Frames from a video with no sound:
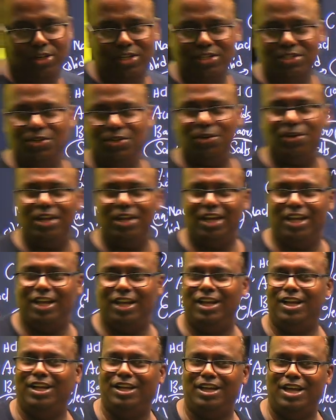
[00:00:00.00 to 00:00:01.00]
your
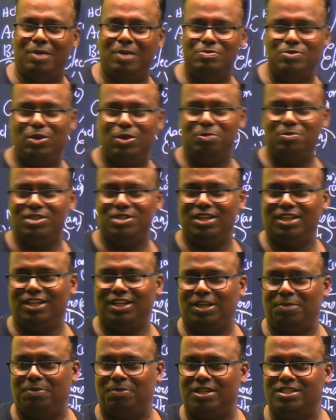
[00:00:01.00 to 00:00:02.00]
absorption
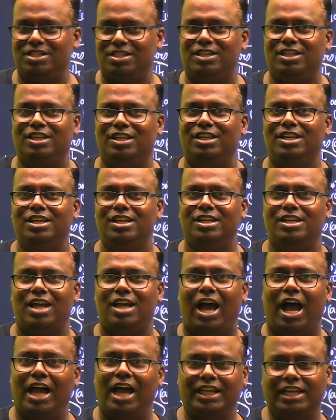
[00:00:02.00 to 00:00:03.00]
capacity?
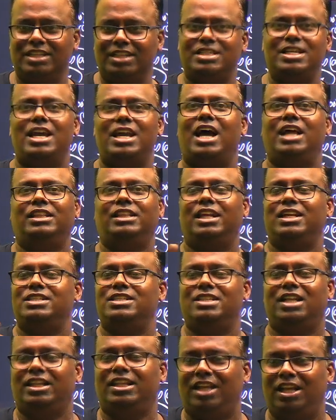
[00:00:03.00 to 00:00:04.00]
I see there is
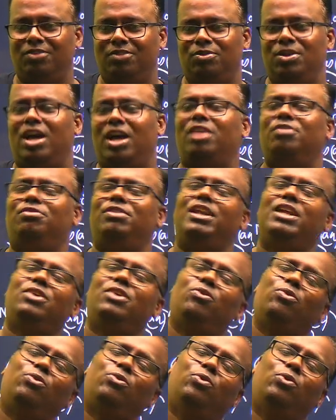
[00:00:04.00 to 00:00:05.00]
nothing. We are very
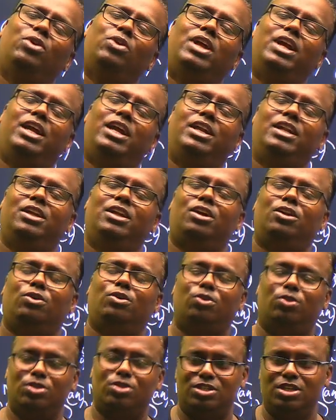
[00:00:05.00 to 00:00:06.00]
good ahead in our
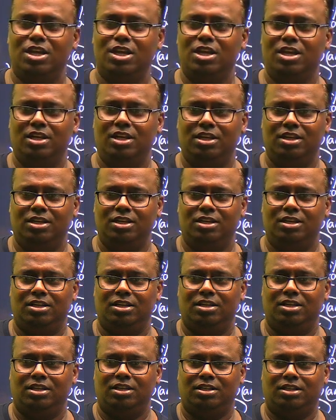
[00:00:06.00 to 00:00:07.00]
course.
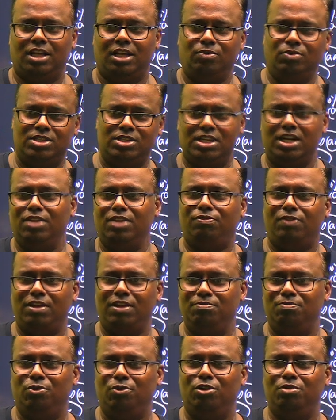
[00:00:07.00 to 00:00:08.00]
Can we study 5
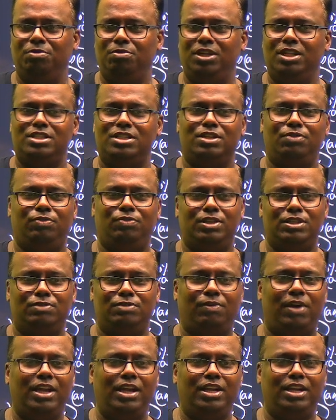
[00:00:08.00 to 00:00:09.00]
more minutes if it is
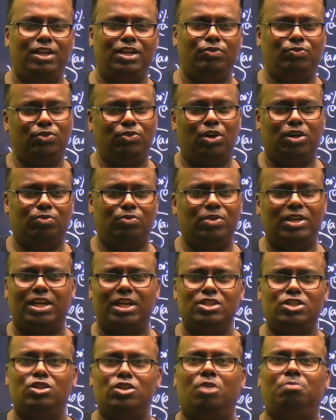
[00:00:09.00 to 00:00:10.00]
fine? If not, we can
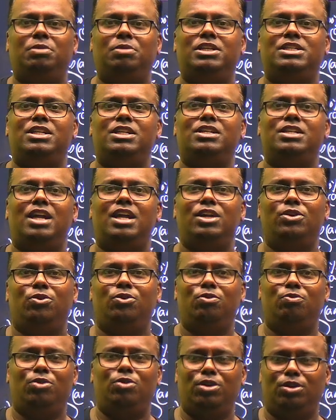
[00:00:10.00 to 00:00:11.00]
stop. But children, I don't
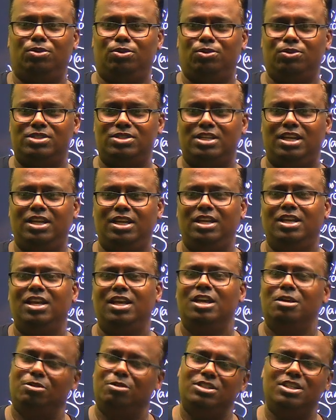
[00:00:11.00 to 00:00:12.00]
want you to study
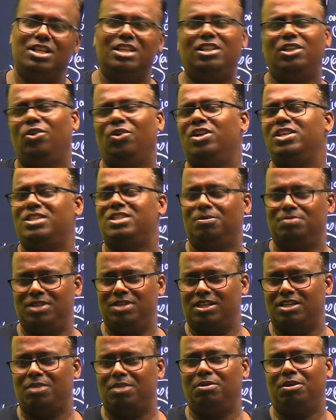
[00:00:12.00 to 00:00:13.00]
because they are theory subjects.
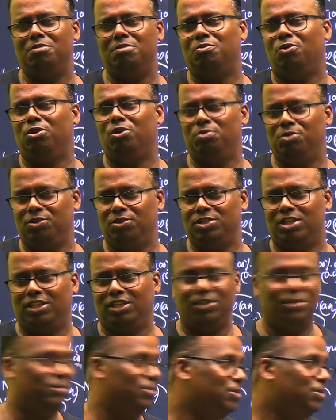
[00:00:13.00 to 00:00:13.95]
Kabhi kabhi bore bhi ho jate ho.